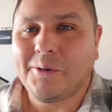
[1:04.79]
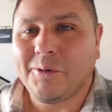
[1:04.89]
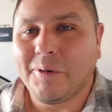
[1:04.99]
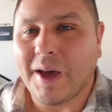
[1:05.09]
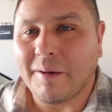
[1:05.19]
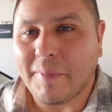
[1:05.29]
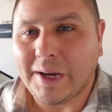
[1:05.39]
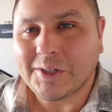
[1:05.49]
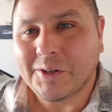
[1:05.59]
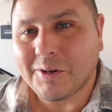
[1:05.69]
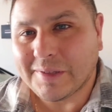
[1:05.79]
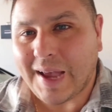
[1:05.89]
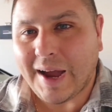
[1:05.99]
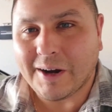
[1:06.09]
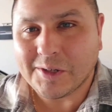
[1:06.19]
You've got to make sure your
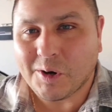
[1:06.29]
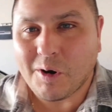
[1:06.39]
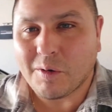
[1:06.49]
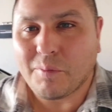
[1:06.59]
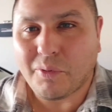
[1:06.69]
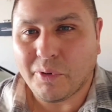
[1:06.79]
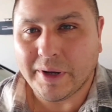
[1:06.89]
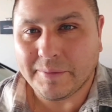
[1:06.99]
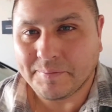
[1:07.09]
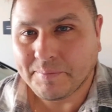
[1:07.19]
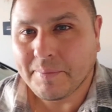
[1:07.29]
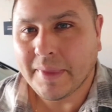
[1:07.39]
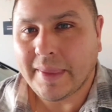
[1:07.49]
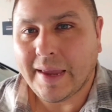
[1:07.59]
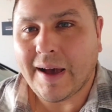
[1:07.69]
tires are on point.
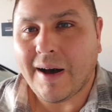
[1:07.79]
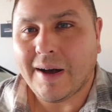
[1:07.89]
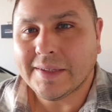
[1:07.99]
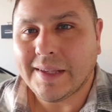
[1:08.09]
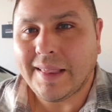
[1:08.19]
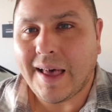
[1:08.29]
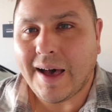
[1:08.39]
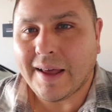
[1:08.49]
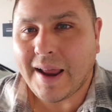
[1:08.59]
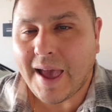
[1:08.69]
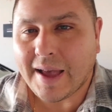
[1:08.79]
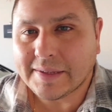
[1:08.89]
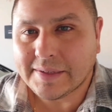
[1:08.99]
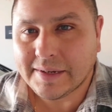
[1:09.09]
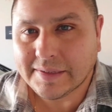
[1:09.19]
They cause a lot of
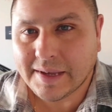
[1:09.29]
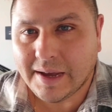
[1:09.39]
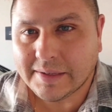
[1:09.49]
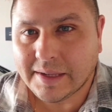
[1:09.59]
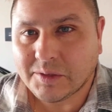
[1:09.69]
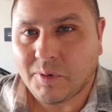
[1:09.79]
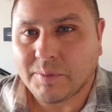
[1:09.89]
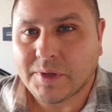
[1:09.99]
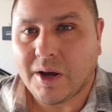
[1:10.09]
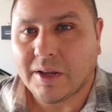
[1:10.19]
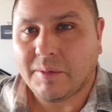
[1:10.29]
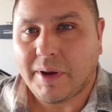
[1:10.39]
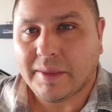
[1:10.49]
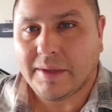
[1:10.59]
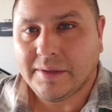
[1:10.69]
accidents, guys. That's why I'm talking
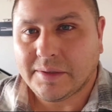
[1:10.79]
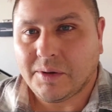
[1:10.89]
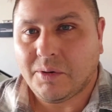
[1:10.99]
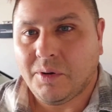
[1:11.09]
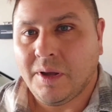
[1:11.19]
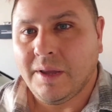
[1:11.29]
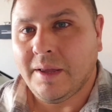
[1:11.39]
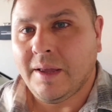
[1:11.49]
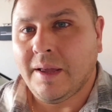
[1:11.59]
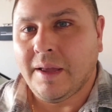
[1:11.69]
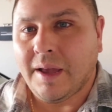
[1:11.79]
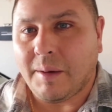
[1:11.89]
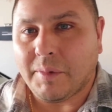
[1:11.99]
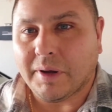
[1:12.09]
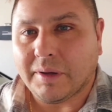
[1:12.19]
about this. So
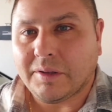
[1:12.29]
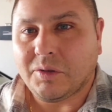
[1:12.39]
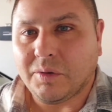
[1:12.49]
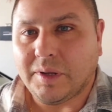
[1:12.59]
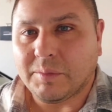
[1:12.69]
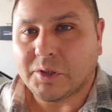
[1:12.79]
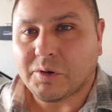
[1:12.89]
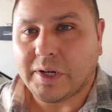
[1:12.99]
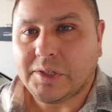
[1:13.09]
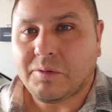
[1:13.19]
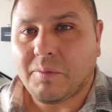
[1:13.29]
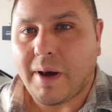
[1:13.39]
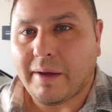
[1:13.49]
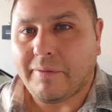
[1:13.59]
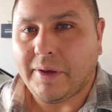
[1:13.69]
I'm going to do a demonstration with
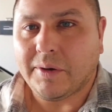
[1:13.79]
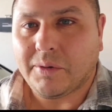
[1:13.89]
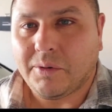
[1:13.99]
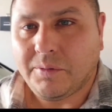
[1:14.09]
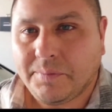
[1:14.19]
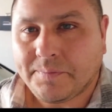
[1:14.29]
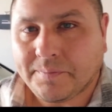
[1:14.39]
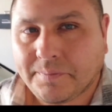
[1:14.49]
my vehicle.